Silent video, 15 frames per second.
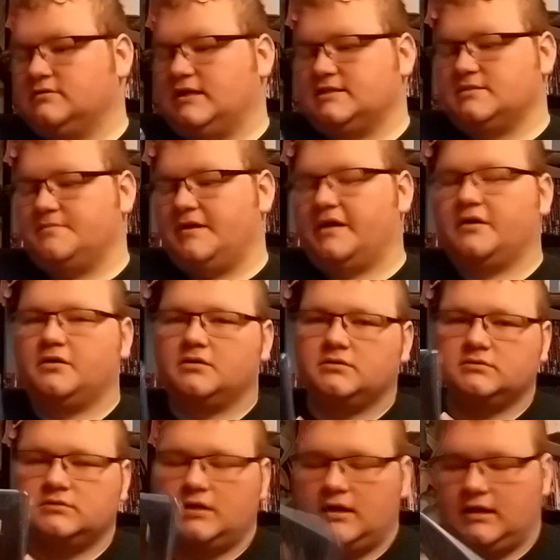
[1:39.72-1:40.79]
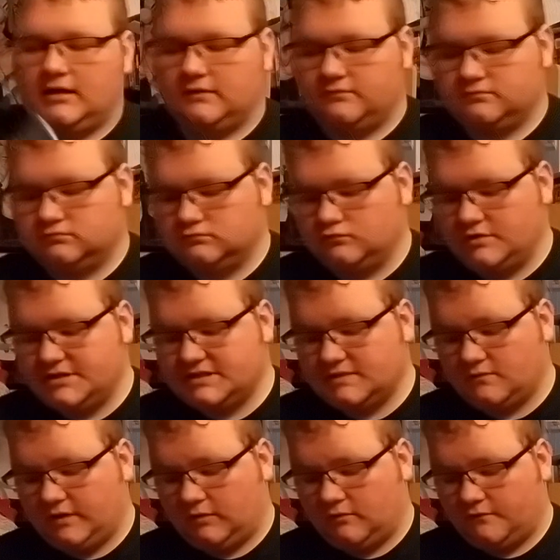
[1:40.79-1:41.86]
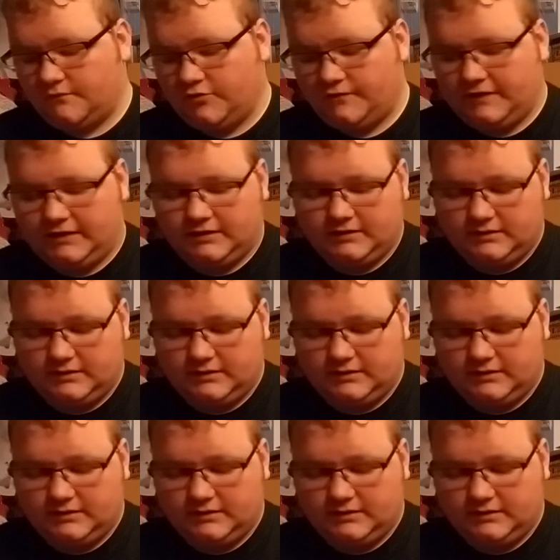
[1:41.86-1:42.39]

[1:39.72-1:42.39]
That's a better recent werewolf movie.